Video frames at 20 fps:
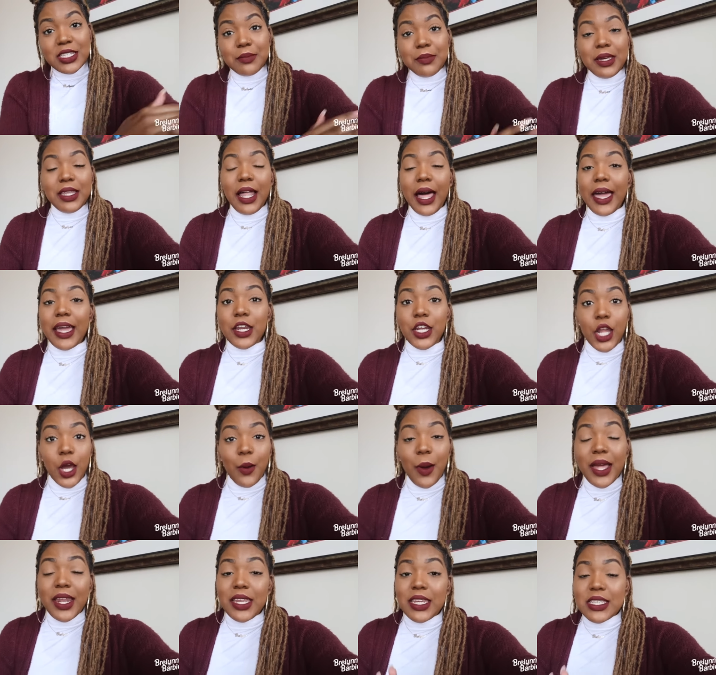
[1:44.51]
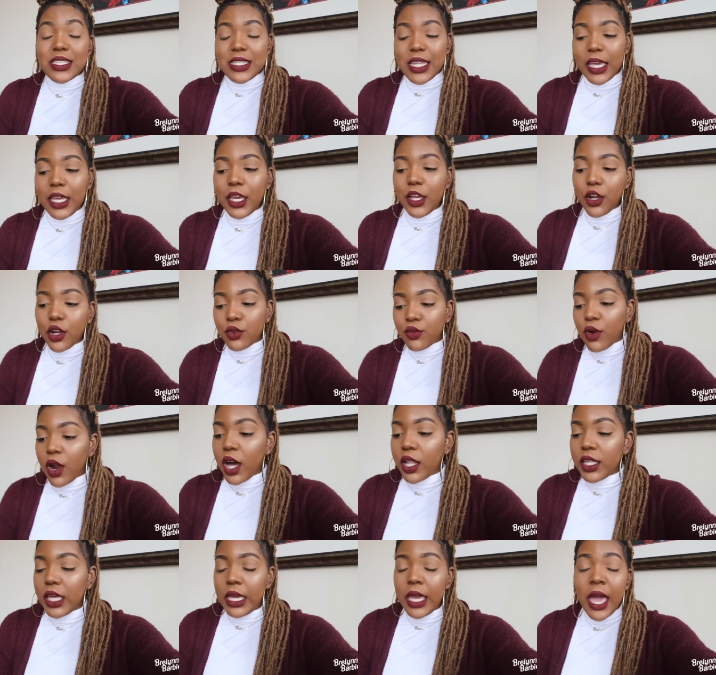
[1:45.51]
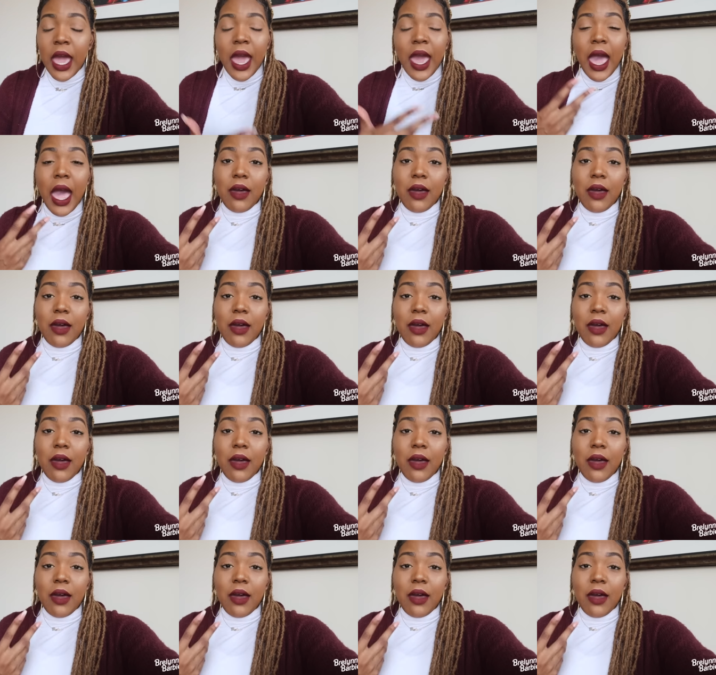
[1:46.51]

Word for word: to be like, no, I need to stay here in Raleigh,